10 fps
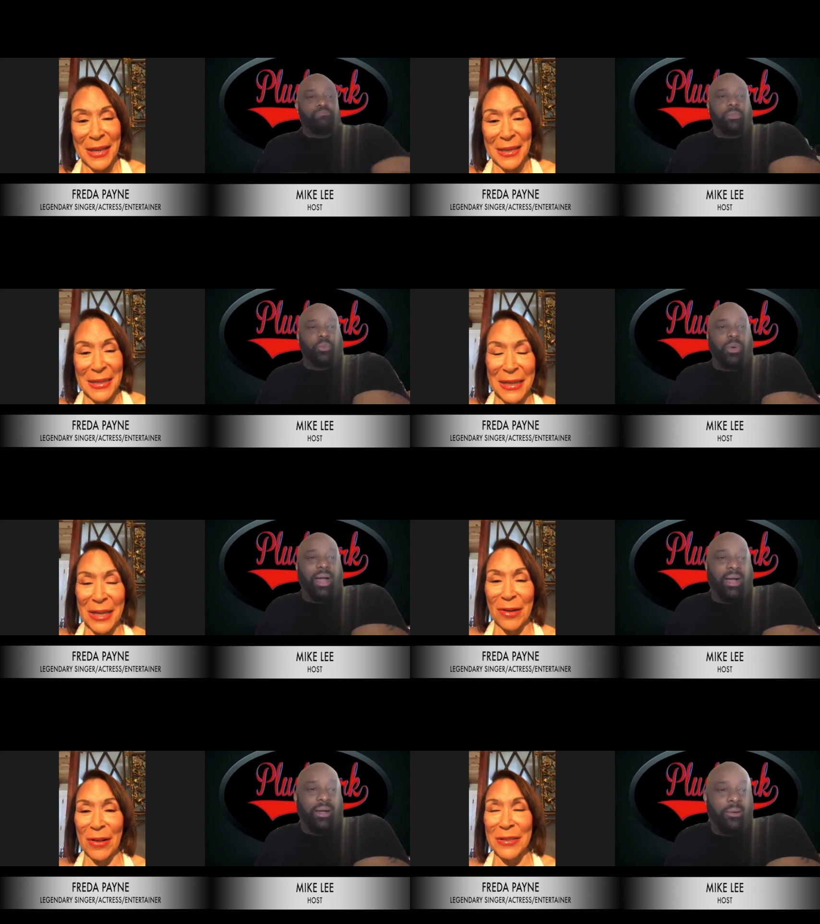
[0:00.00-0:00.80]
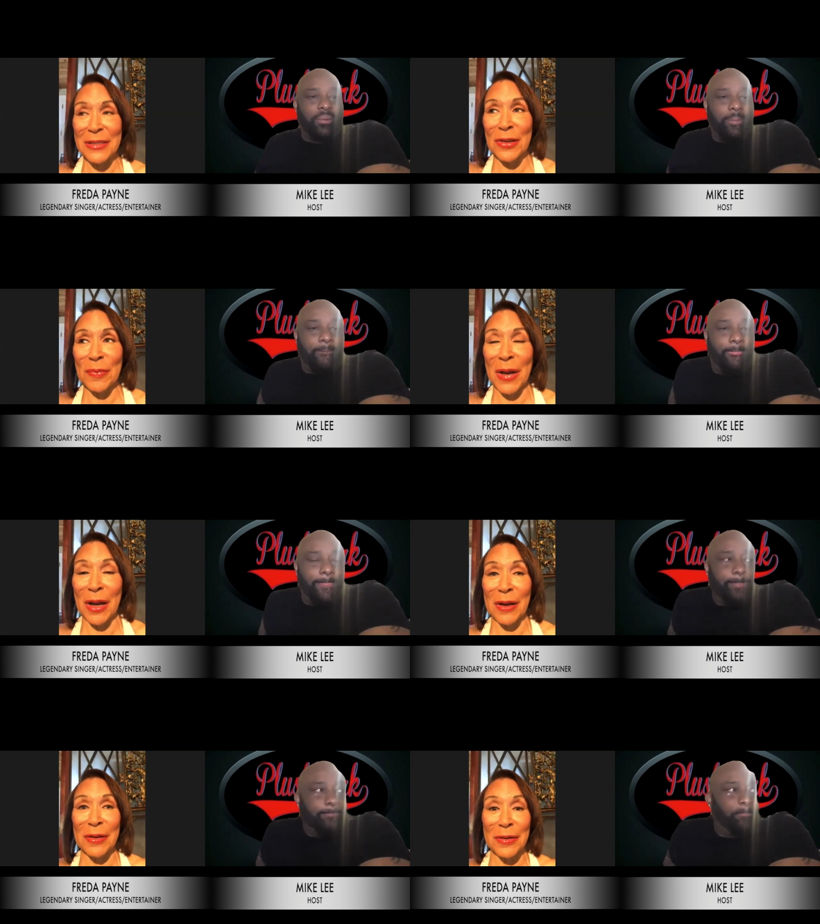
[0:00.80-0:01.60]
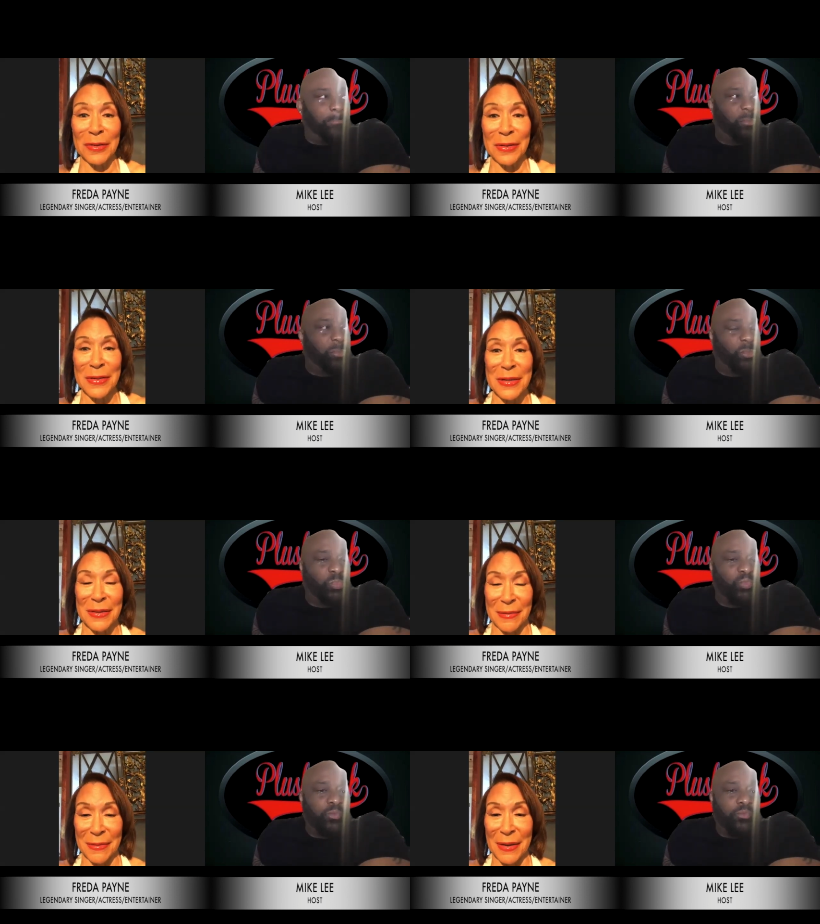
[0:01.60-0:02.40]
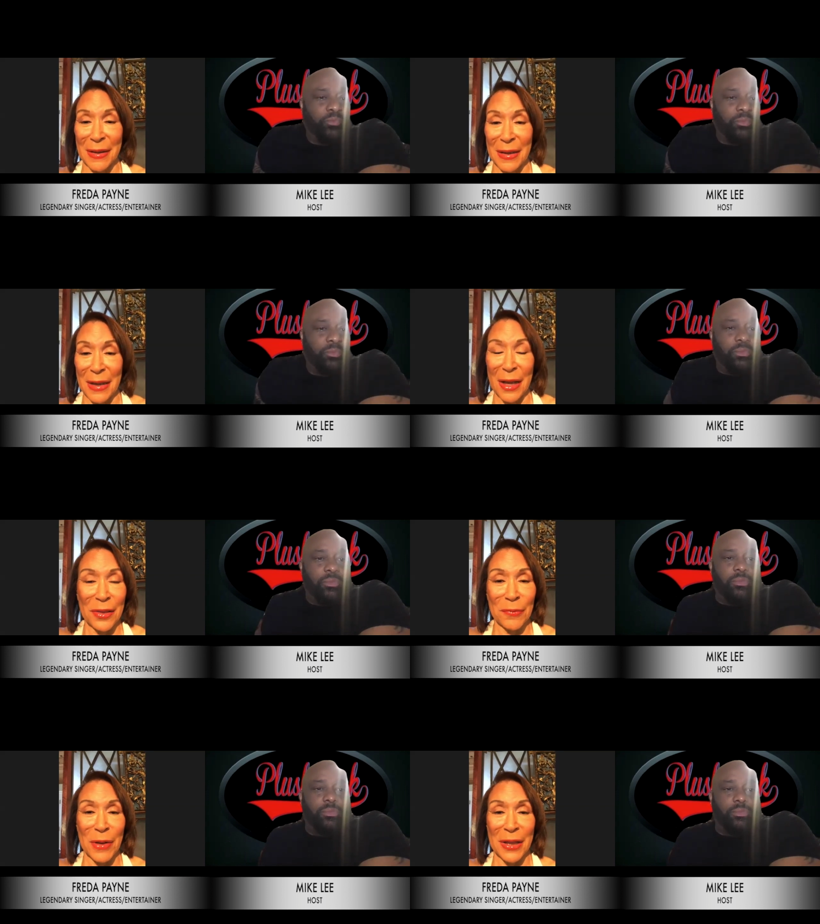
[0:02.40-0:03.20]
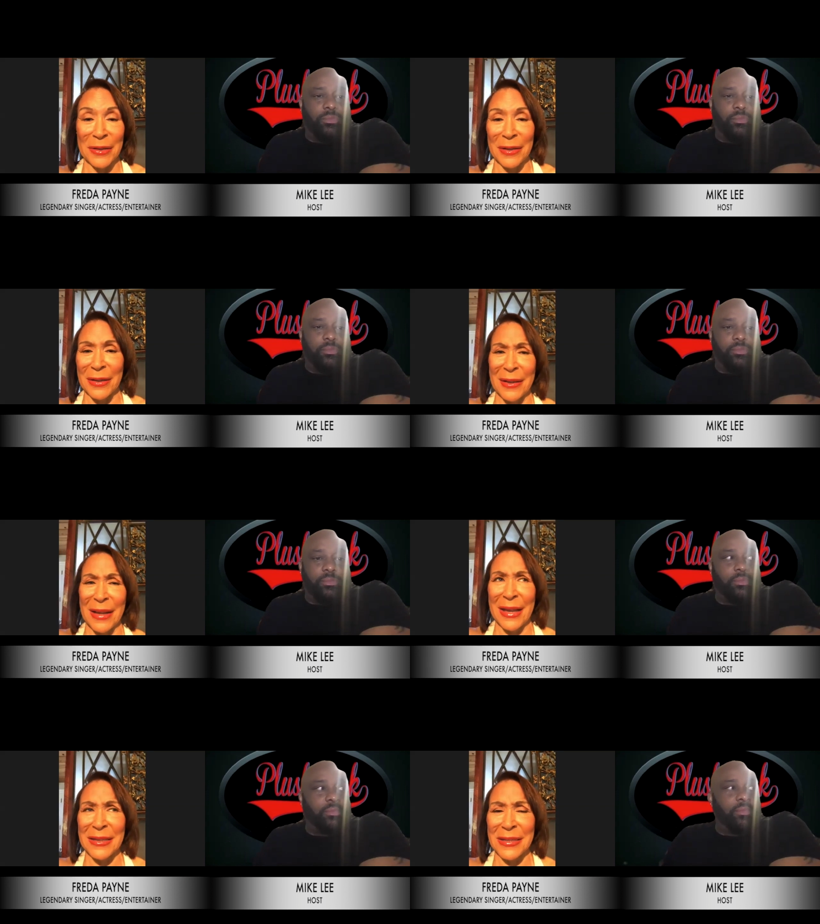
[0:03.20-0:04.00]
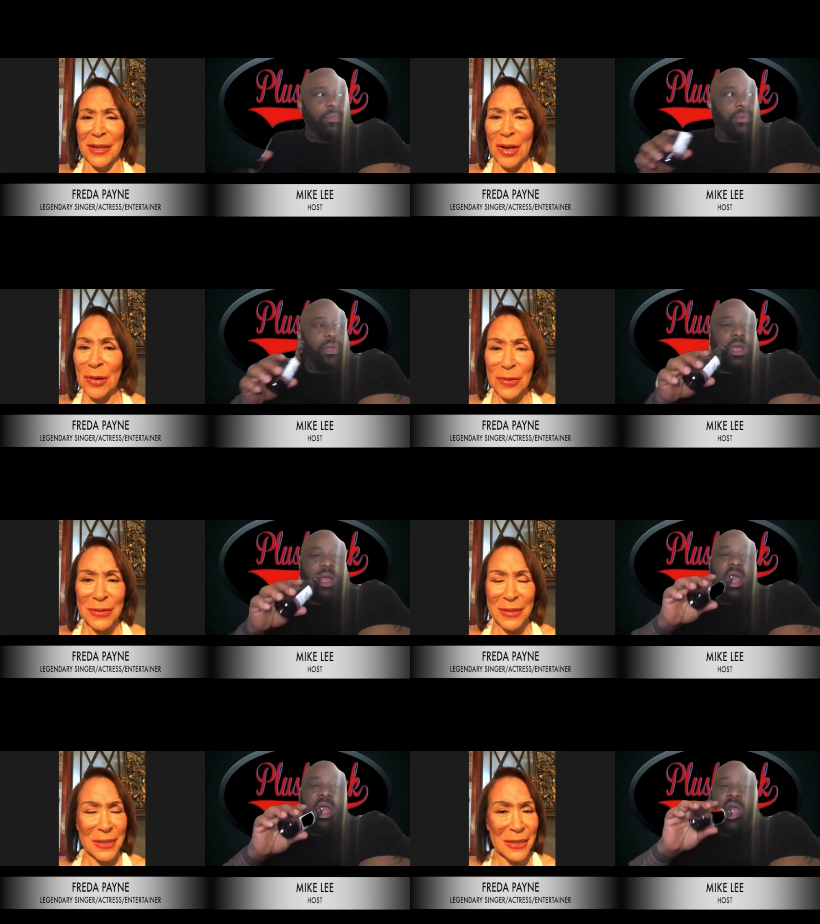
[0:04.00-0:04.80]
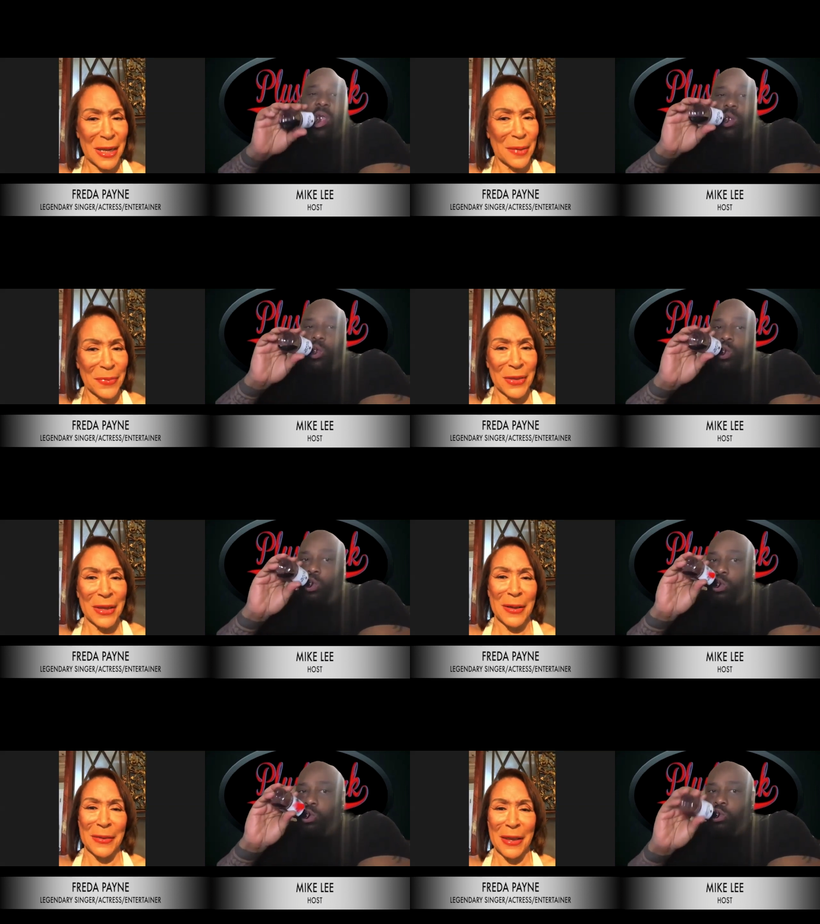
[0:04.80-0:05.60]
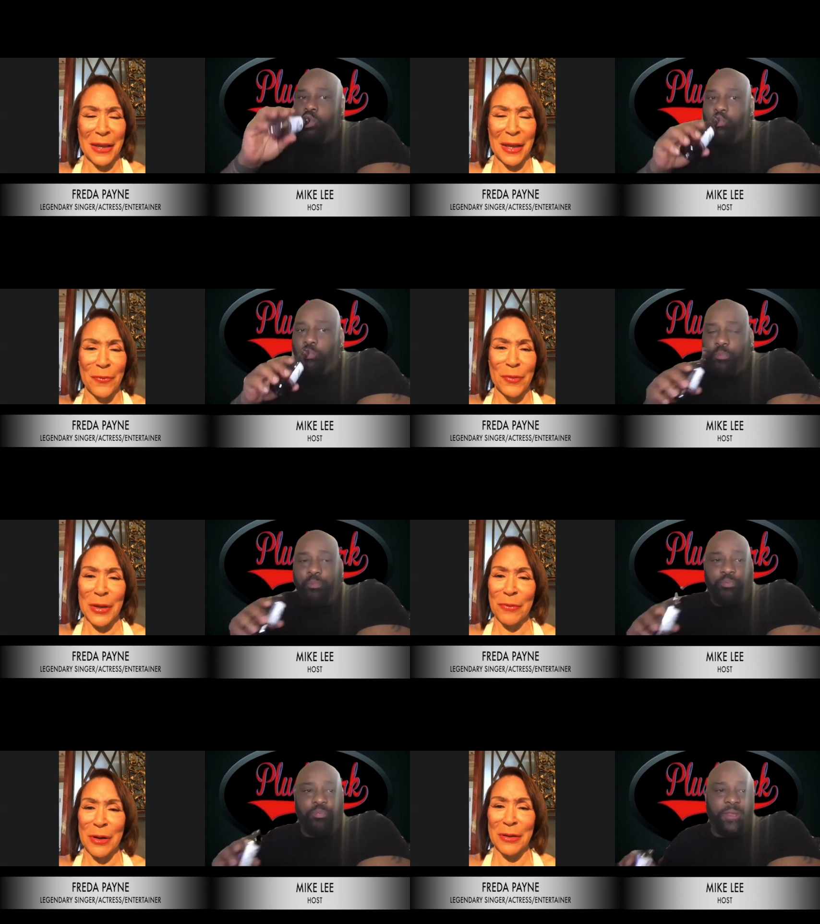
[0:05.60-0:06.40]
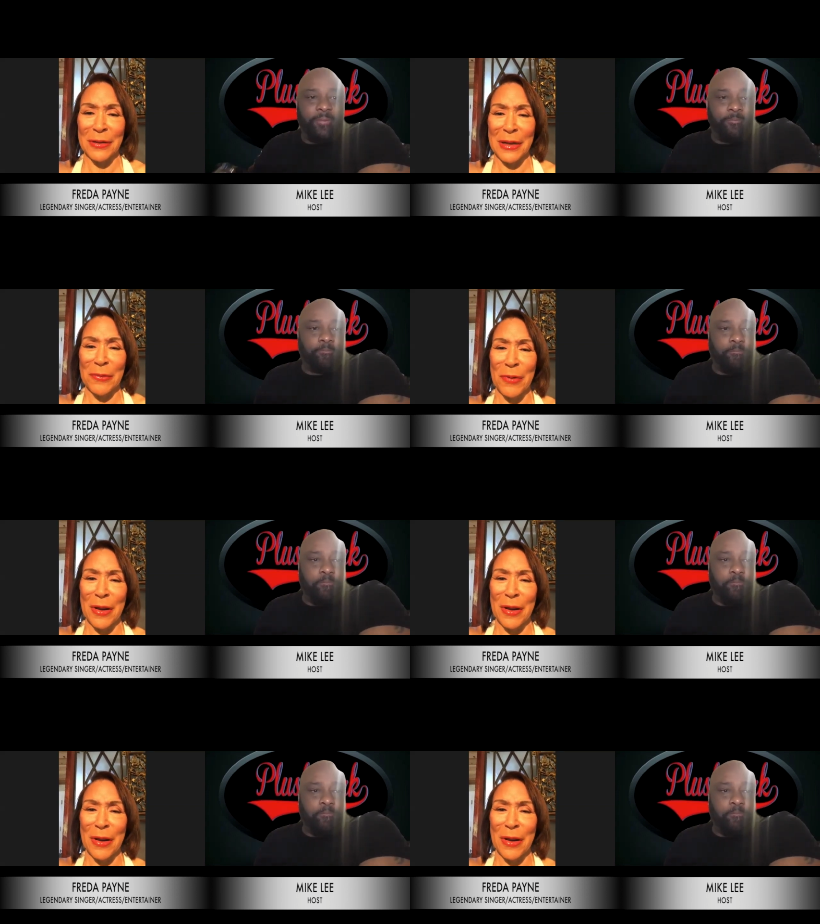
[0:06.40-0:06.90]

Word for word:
Speaker 1: Yeah, wow. and also my uncles and other uh, aunts and uncles the same thing they came from they were they were